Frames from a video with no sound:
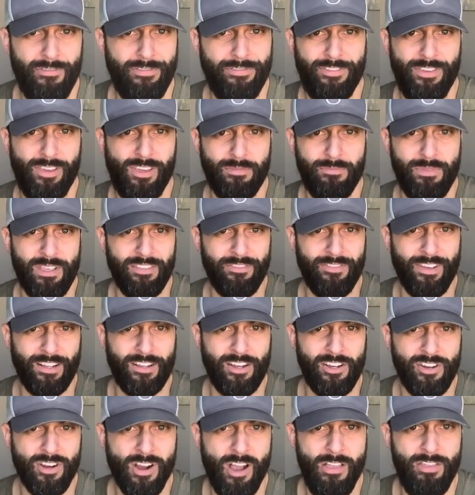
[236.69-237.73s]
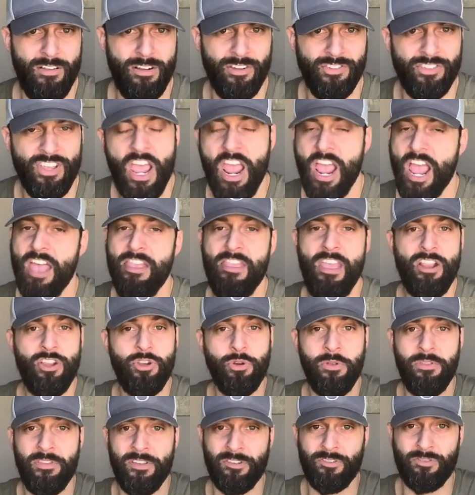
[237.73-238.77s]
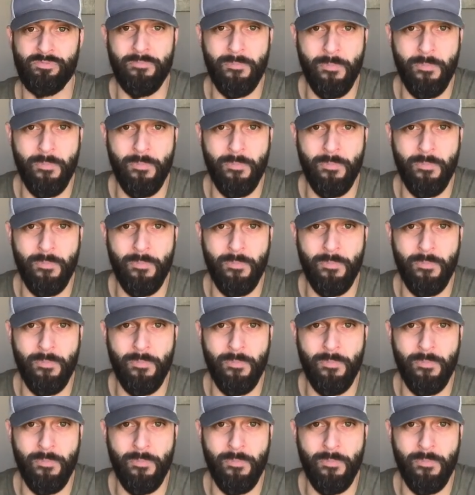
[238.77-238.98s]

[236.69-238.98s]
you can be infecting your others, and then you're in this